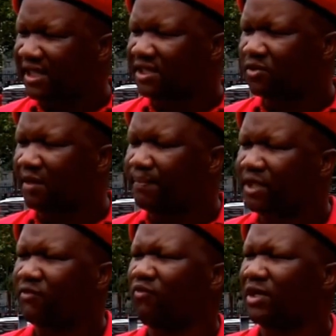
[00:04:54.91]
That is what
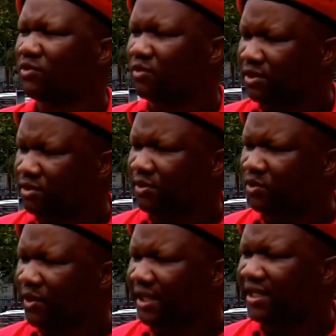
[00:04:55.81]
part of what we're going to
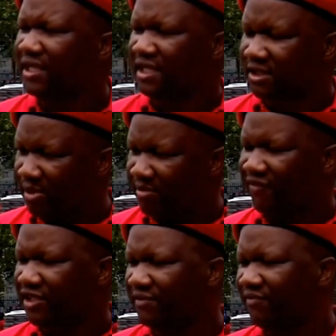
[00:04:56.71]
be doing is
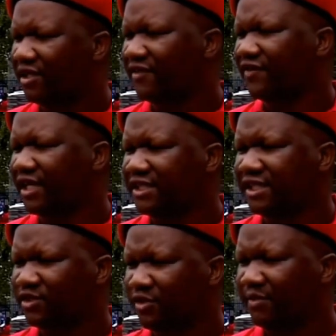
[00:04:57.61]
membership
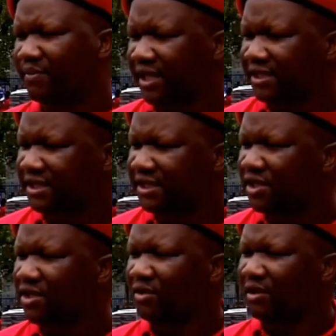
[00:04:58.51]
verification. So the
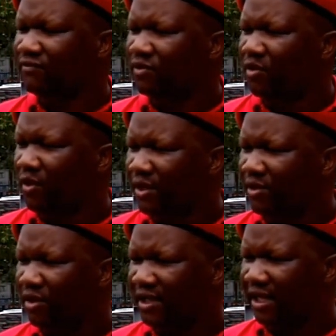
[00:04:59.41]
branches have to go
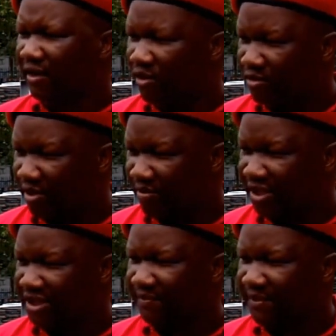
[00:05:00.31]
and call their own
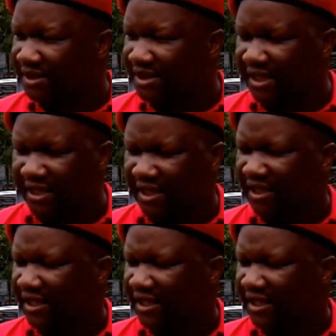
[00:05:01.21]
membership and say